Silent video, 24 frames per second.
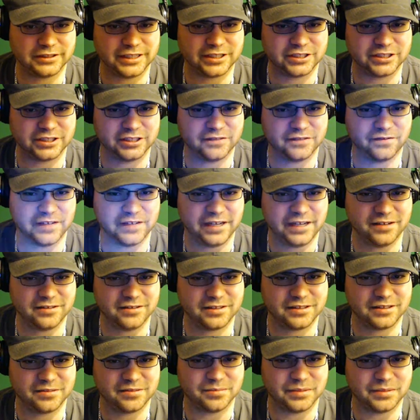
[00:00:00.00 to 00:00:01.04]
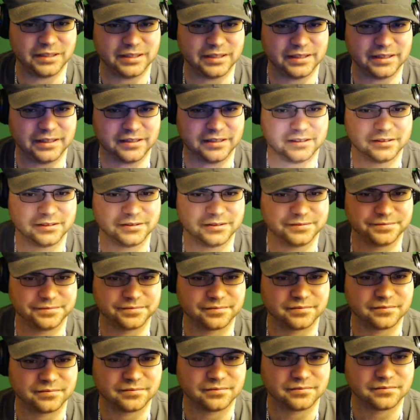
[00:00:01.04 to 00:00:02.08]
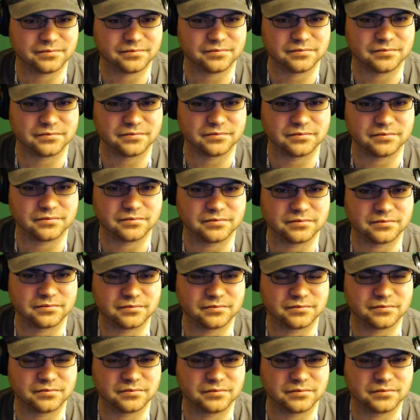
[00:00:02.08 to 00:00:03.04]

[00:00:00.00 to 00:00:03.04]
she found somebody. Everyone's